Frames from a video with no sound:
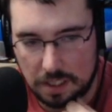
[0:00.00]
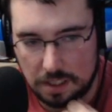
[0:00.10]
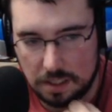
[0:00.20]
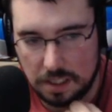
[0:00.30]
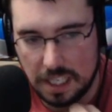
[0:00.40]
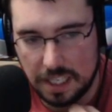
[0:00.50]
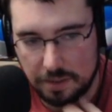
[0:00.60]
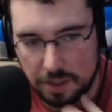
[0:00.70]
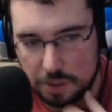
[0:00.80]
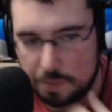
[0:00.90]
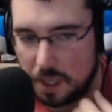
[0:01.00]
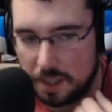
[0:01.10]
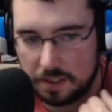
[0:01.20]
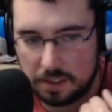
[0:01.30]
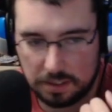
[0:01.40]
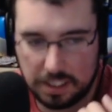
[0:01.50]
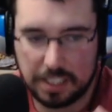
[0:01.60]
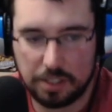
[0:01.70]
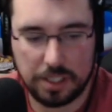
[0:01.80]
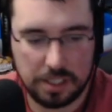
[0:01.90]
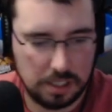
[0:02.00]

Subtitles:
yeah, it was probably yeah. Go ahead.